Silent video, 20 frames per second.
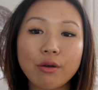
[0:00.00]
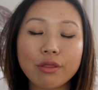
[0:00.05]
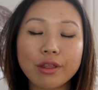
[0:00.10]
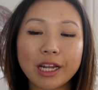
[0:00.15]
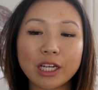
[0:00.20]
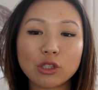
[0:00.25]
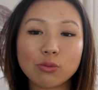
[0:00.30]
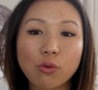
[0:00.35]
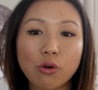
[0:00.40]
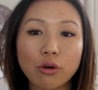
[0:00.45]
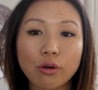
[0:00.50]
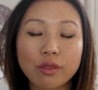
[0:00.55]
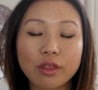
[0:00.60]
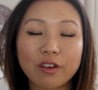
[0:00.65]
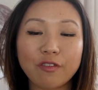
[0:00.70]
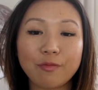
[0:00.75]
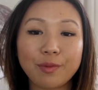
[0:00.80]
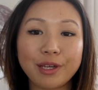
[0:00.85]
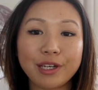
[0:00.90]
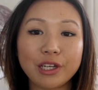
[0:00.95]
slash products
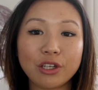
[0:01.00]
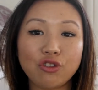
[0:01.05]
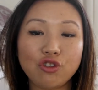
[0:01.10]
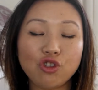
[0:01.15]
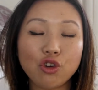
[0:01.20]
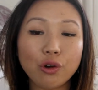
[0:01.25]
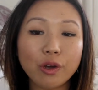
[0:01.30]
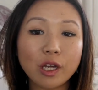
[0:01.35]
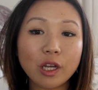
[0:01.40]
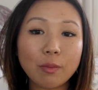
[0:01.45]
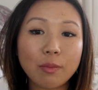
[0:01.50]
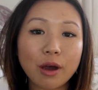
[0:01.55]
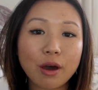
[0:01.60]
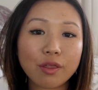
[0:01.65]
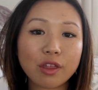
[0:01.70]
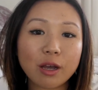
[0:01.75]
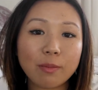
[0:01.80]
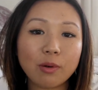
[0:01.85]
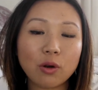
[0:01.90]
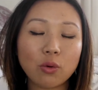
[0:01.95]
I've been enjoying in the
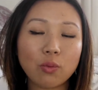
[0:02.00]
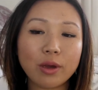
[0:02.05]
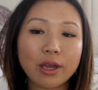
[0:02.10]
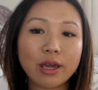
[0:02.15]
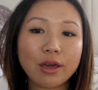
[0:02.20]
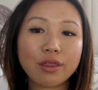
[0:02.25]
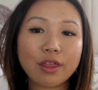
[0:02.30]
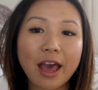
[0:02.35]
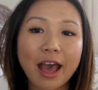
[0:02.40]
past couple of weeks,